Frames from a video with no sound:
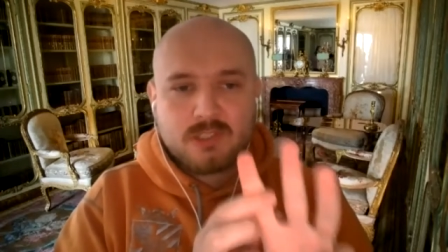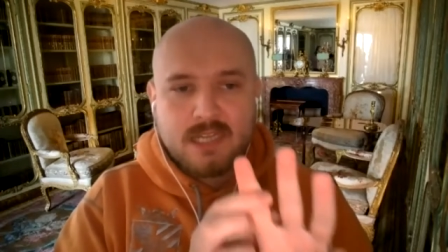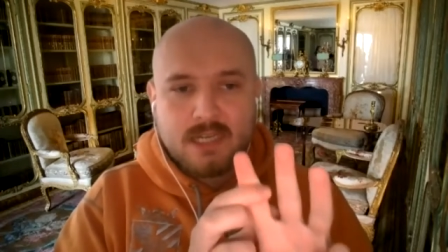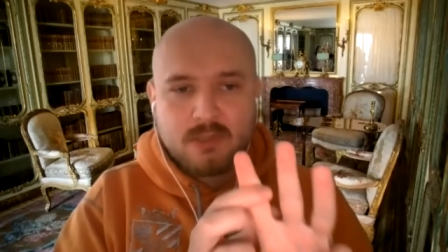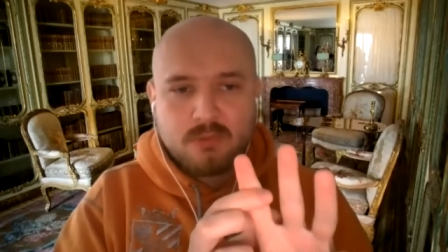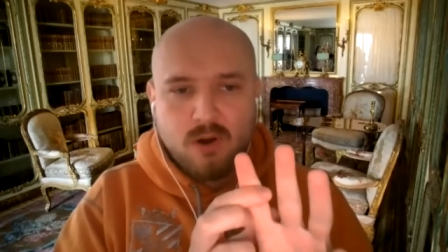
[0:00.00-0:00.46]

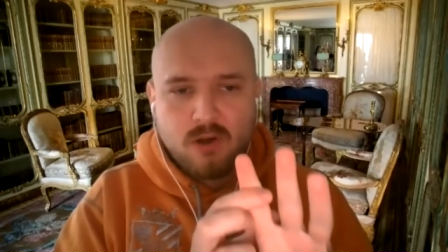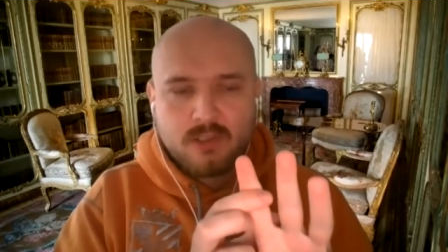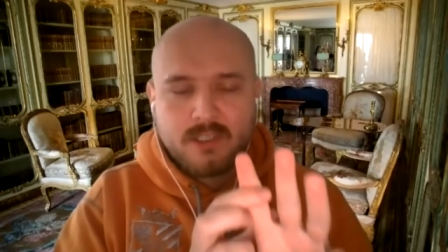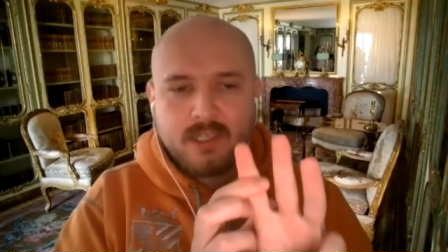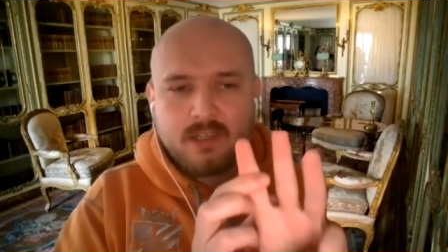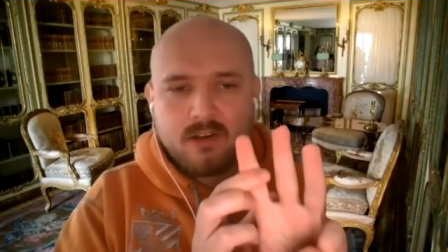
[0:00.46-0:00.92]
start
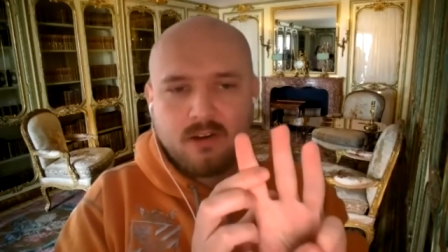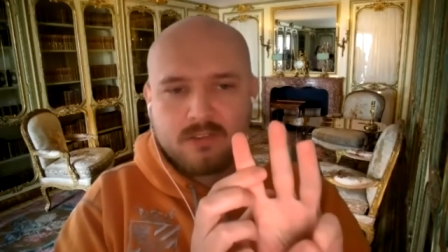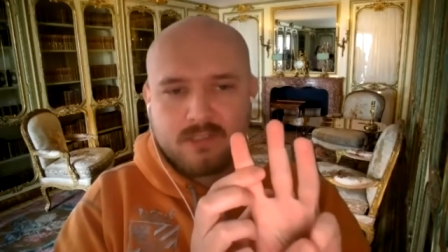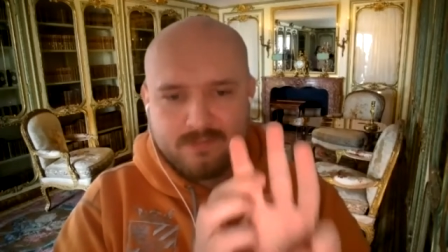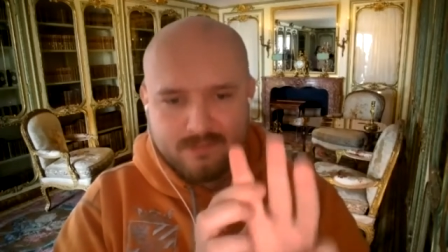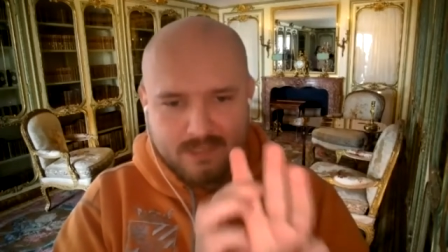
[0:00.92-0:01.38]
working on
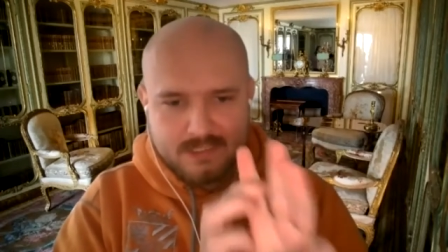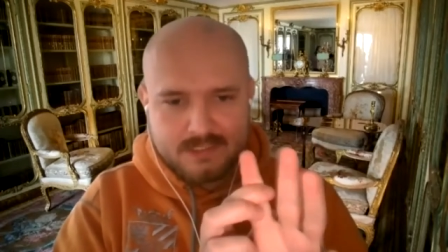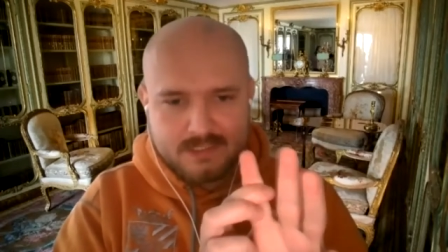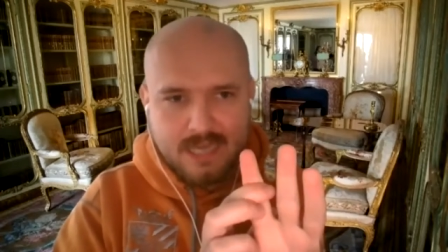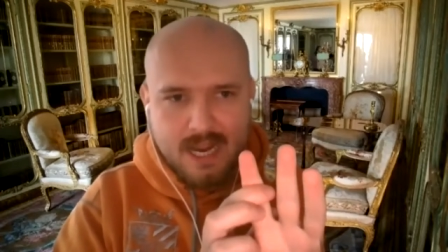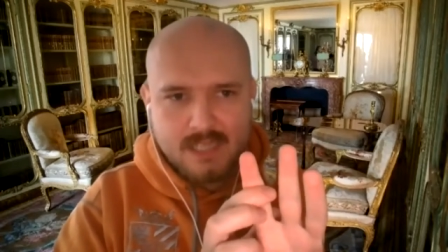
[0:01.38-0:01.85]
the first
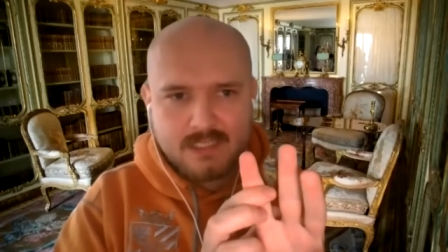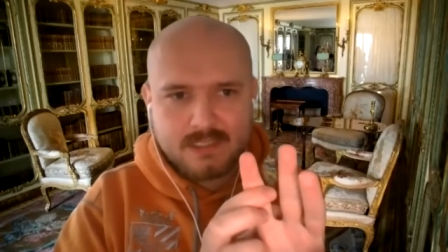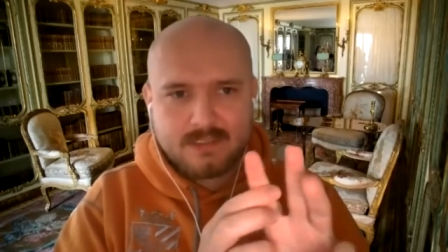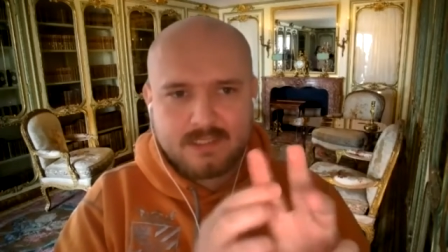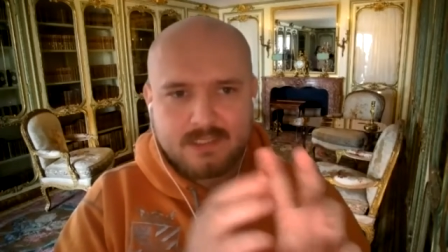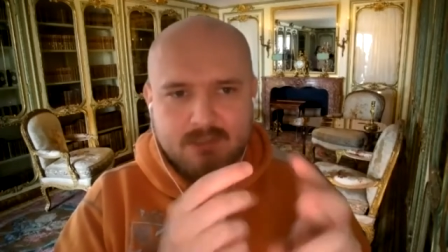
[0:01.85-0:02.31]
task,
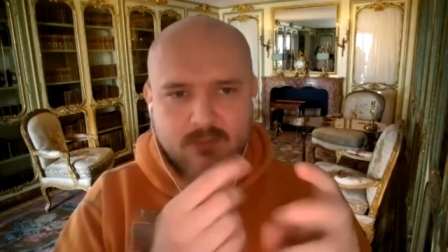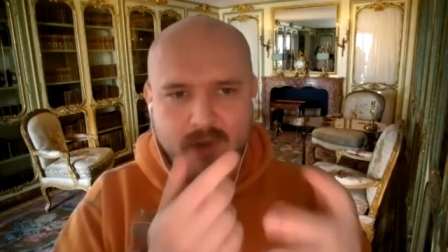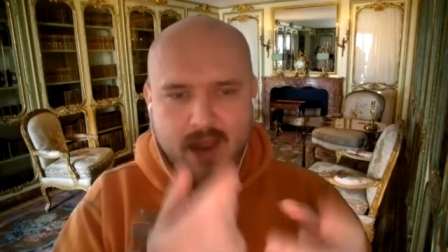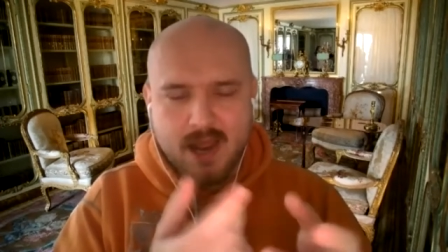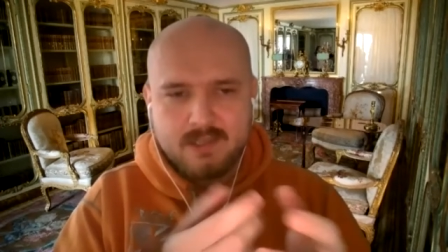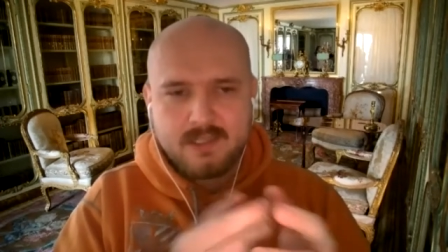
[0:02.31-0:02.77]
this
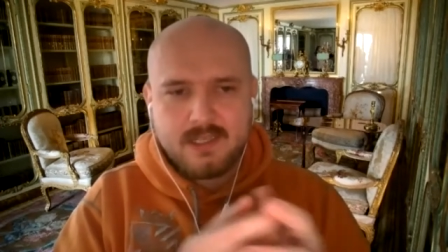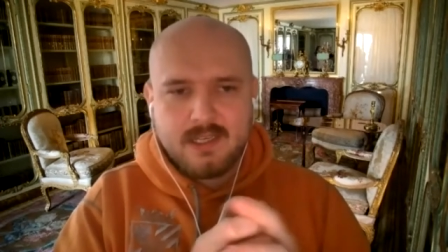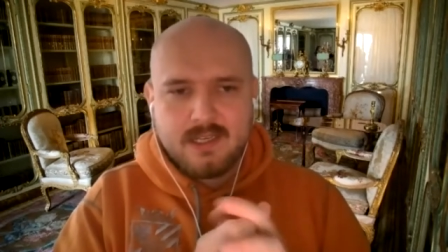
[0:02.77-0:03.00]
one,